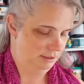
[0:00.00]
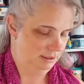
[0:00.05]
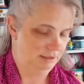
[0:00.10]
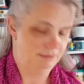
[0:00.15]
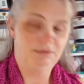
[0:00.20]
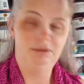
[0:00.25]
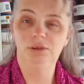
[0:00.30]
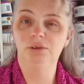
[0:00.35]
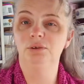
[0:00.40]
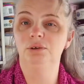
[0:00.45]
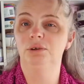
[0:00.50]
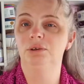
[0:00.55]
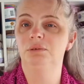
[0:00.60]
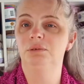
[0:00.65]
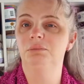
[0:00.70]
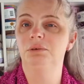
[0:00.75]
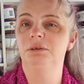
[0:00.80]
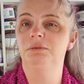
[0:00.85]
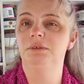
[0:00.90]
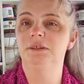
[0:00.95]
If you look on the
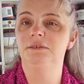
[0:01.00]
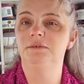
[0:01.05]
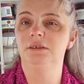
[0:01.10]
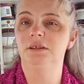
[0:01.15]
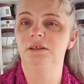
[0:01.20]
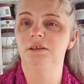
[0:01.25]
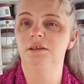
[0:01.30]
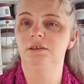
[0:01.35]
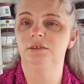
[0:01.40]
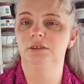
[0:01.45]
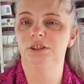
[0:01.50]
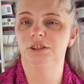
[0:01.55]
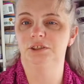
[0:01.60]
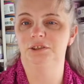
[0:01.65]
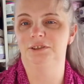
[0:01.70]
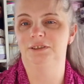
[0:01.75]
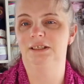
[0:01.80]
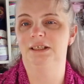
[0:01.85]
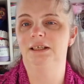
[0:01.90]
previous video, I'll show you